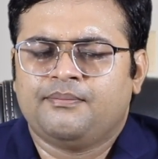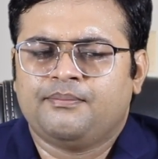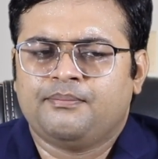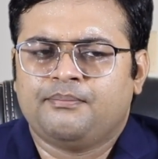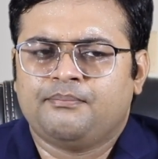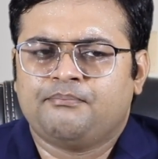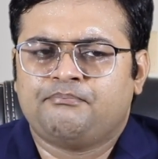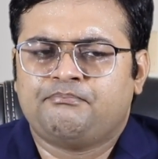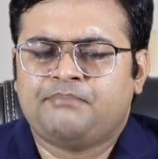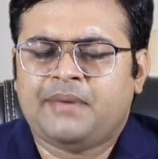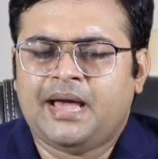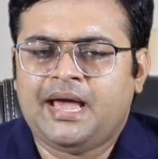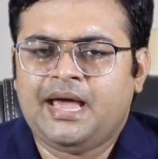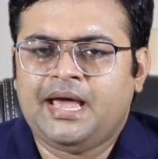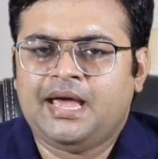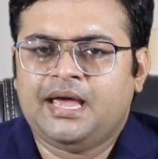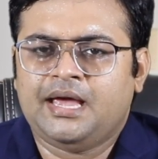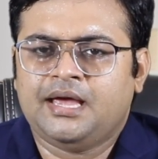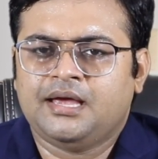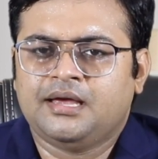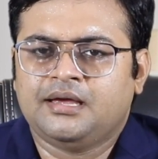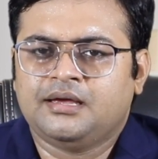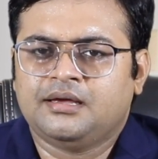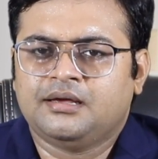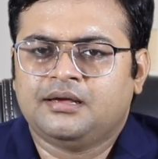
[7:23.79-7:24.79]

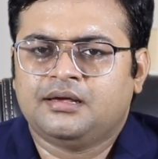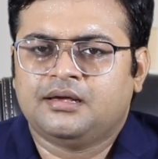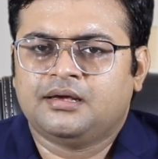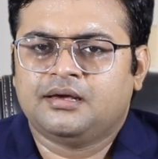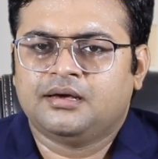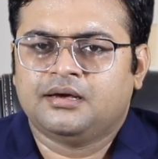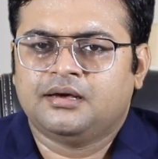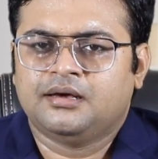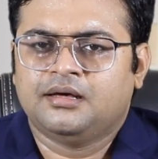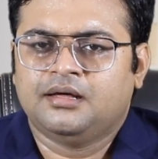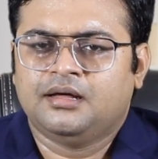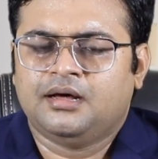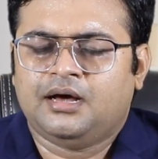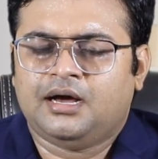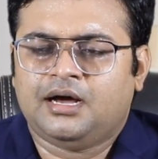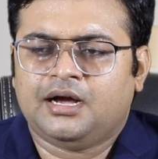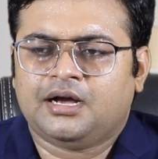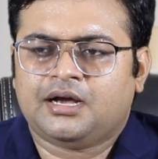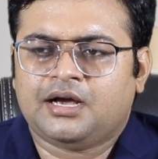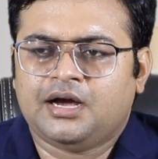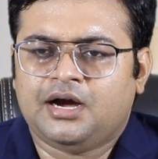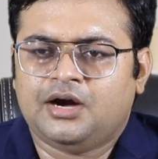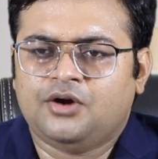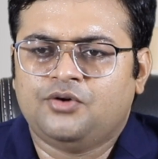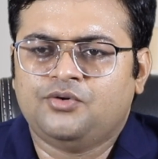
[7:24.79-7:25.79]
bank
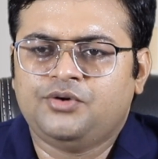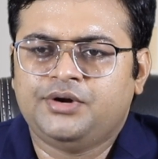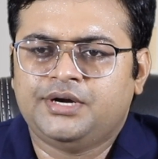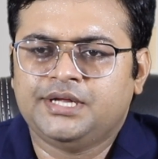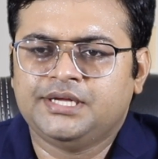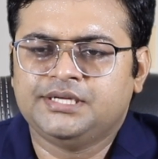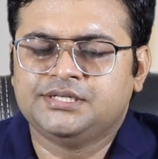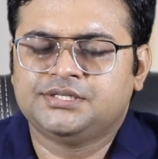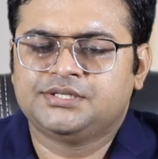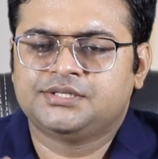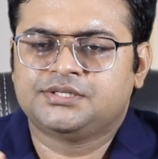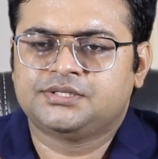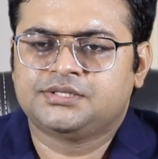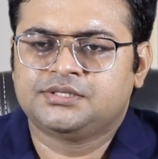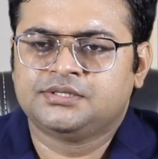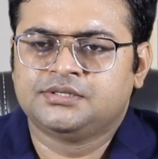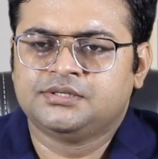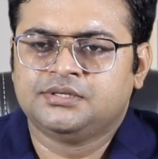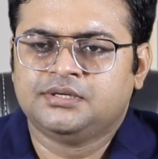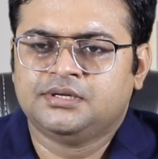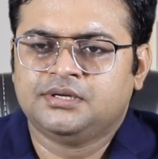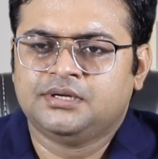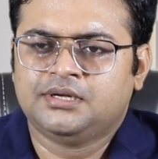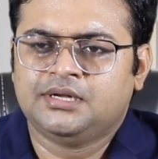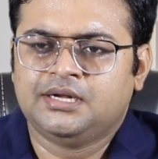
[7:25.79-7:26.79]
account is
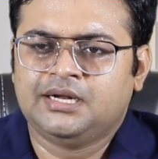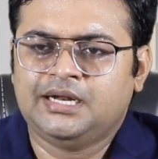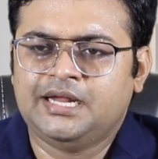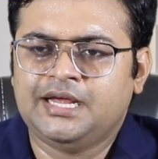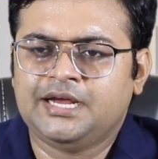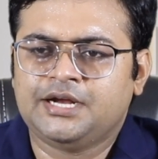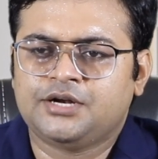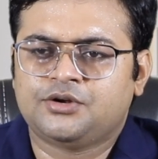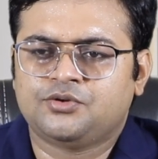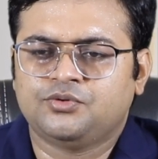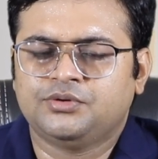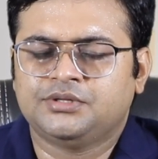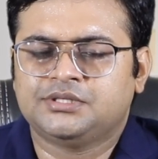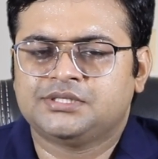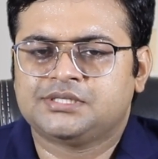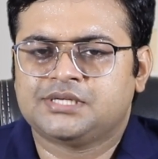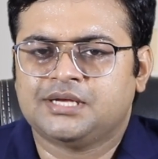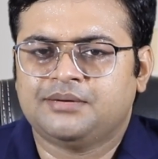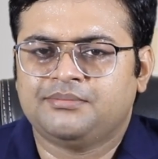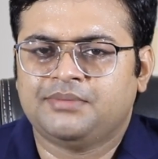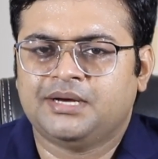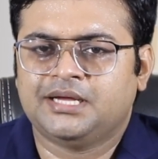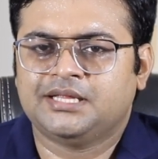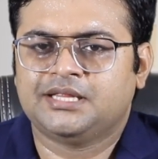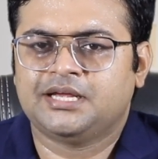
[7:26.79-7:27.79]
linked with
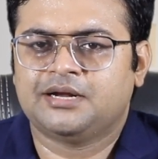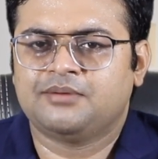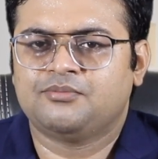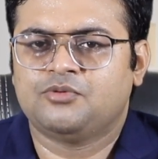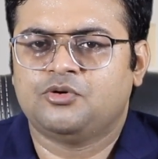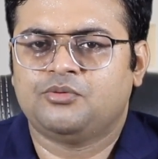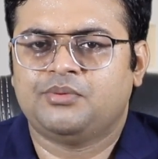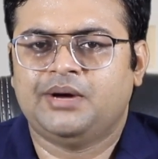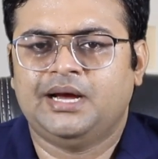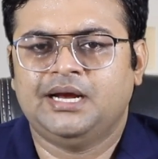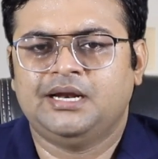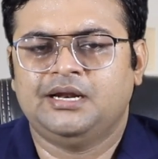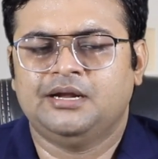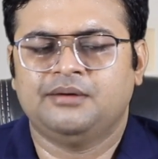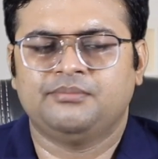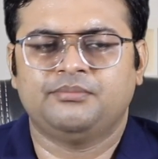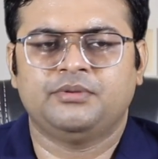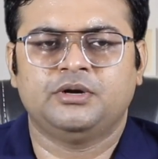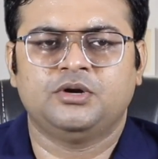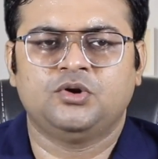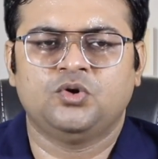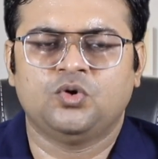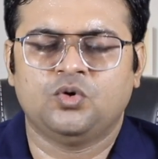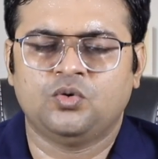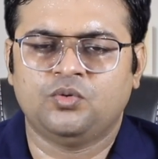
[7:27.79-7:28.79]
some other mobile
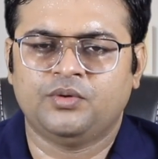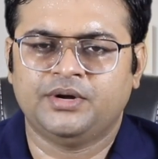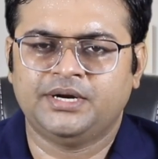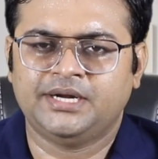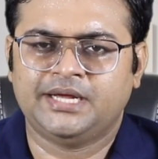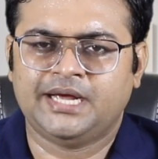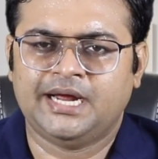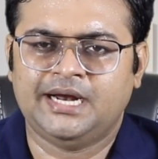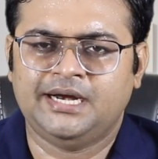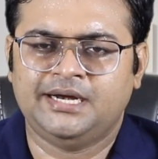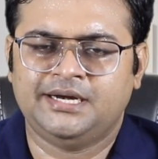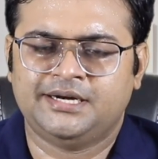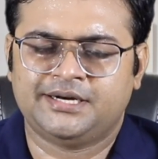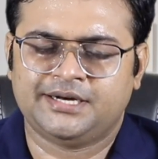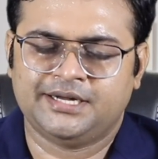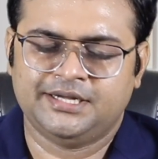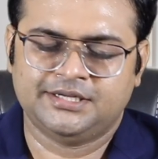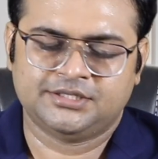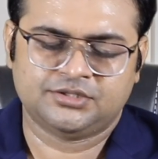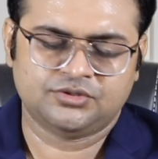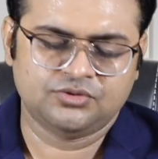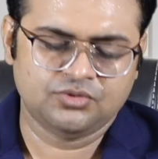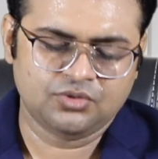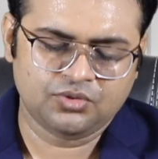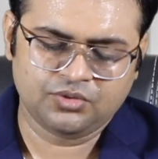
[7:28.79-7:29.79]
number, no one can
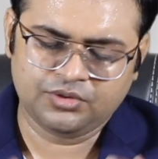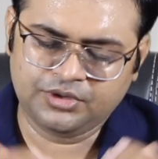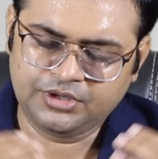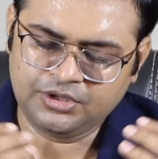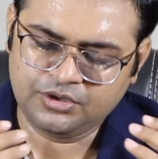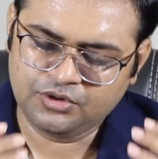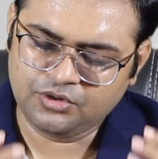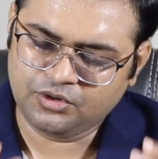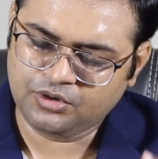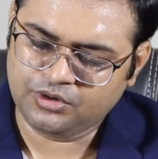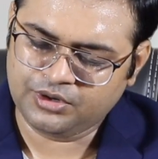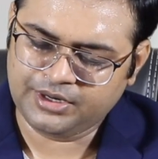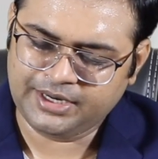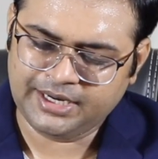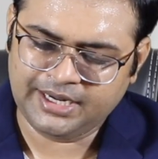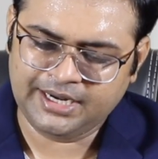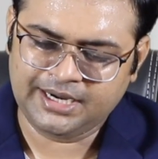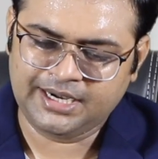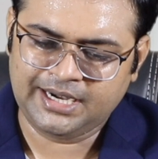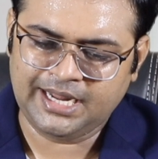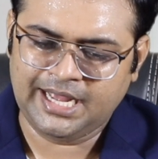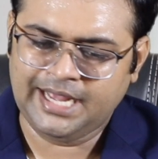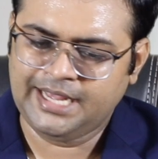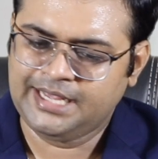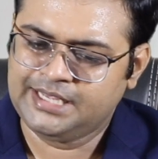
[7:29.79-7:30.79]
trace. No, your
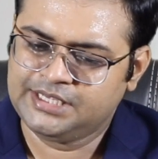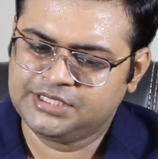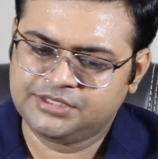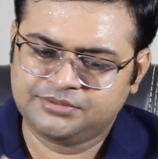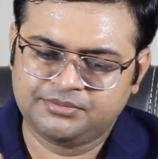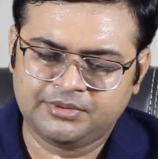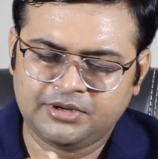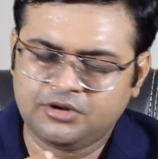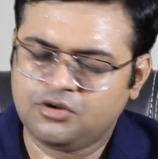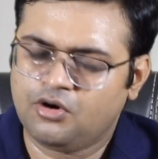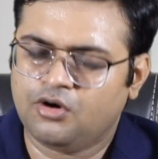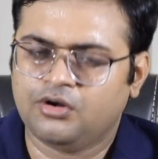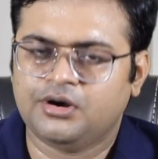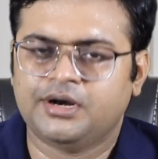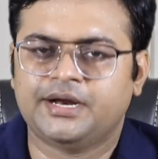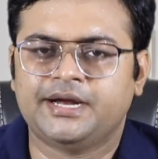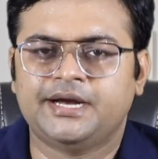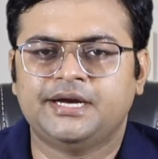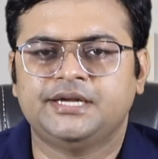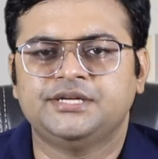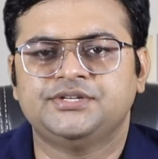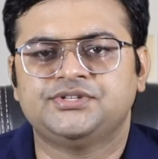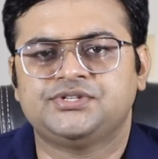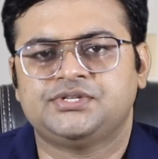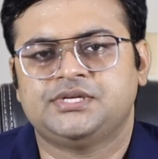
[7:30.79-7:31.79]
data is being
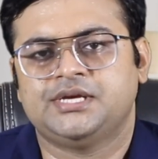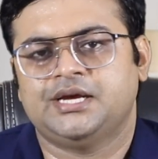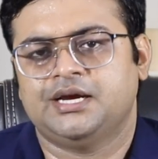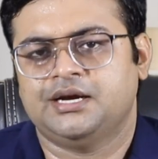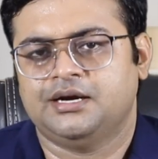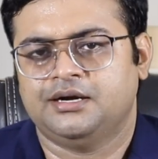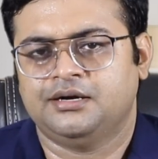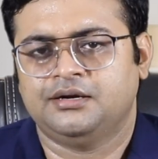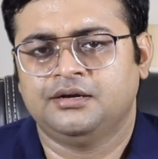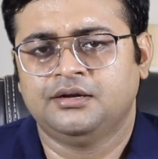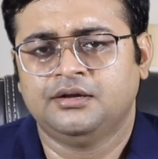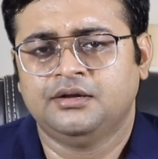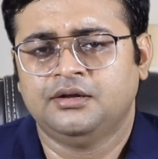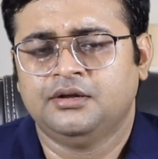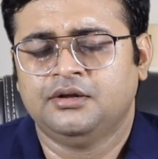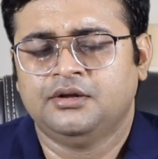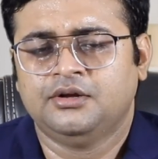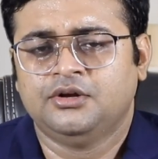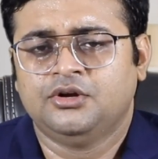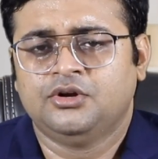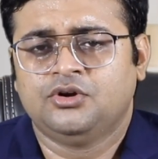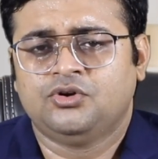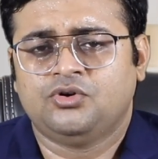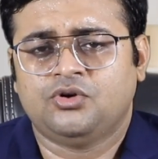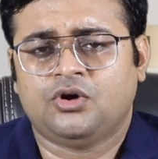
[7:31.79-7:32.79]
already shared,
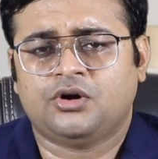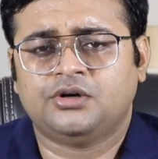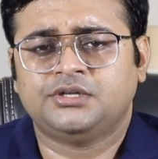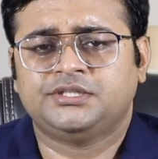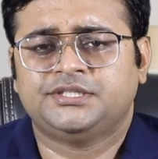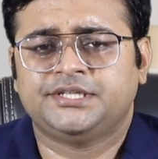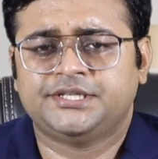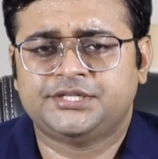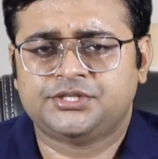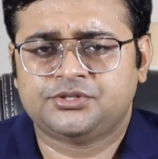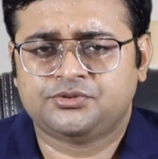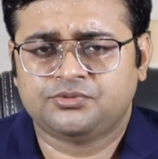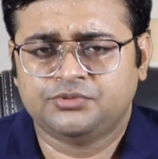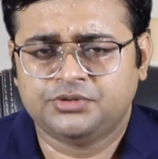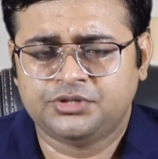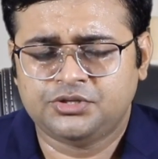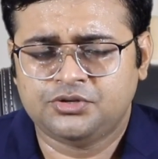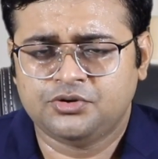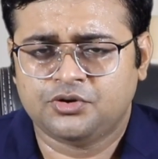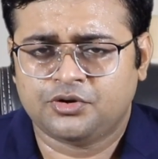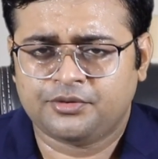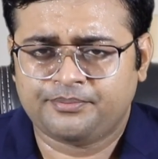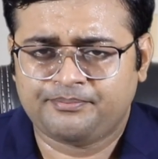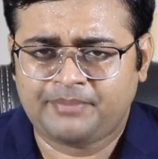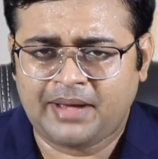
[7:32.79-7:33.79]
not just with
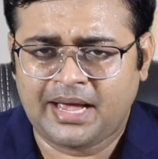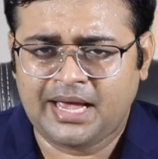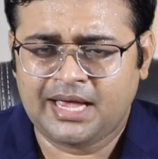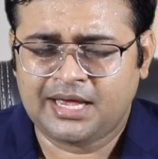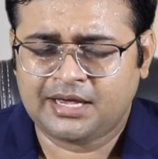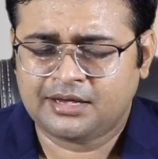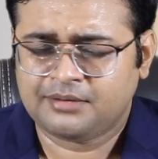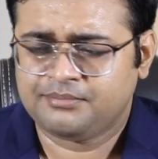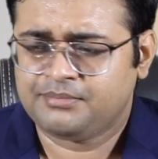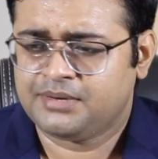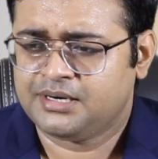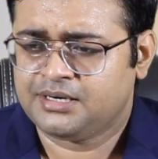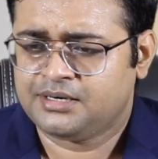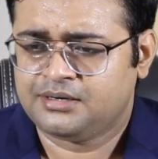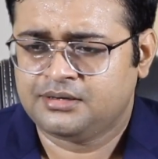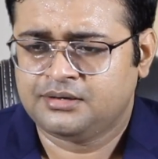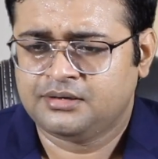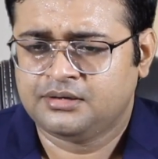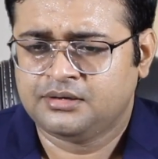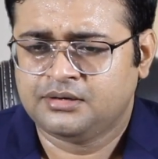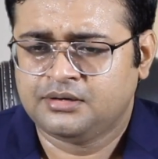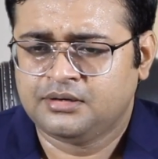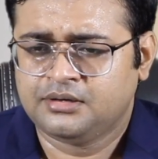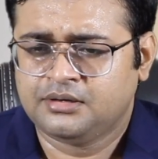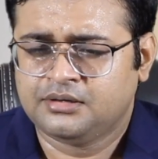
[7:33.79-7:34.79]
your bank but
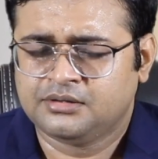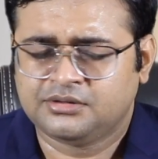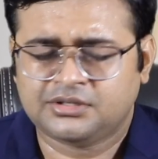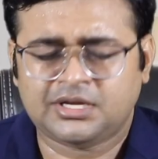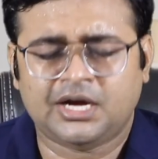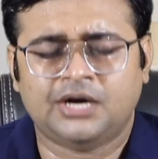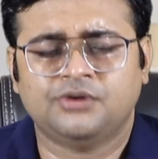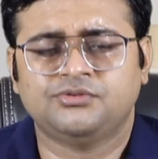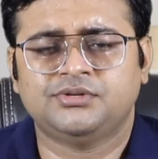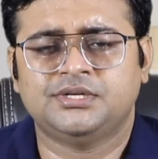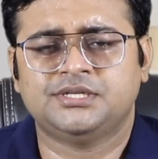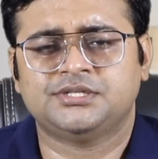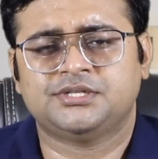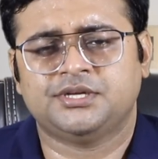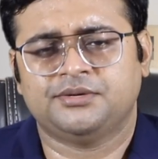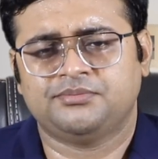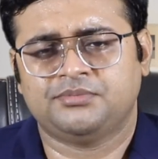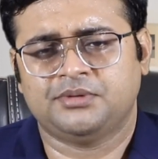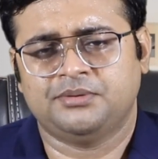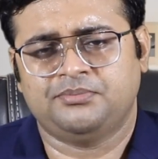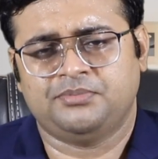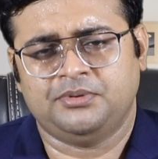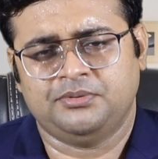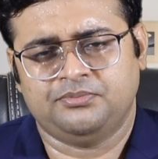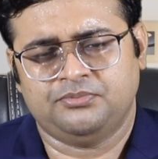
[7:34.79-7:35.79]
thousands of
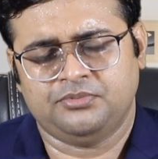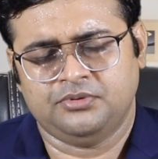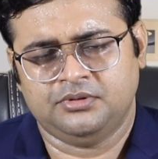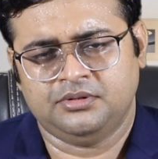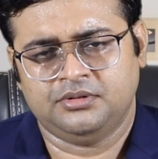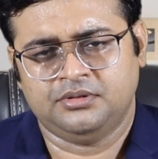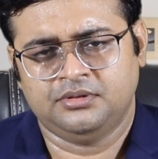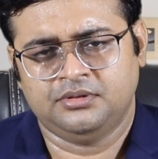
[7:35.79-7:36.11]
the people.